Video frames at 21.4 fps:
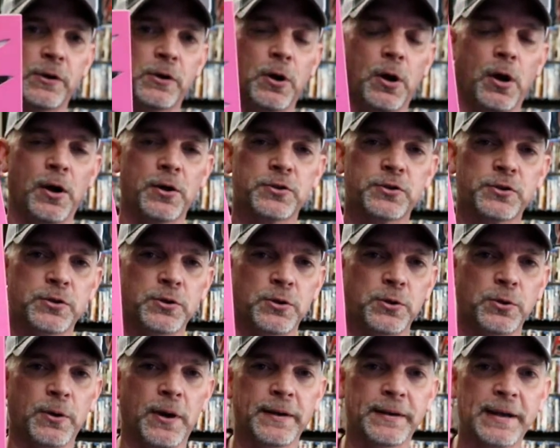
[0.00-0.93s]
regards
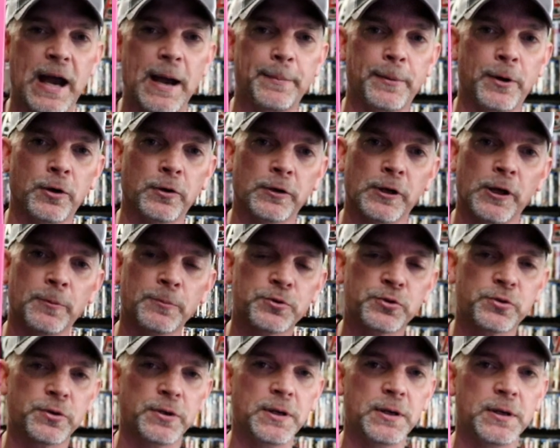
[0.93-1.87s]
to A Nightmare on Elm
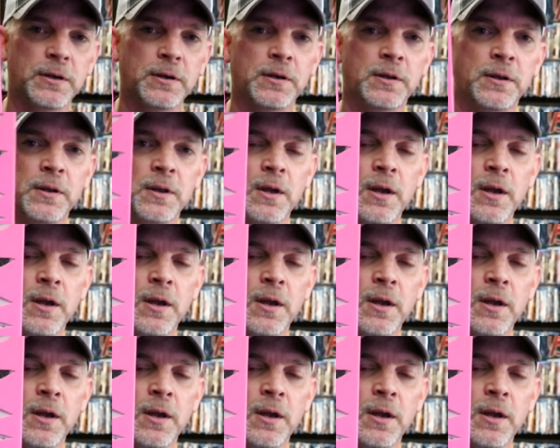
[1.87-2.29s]
Street.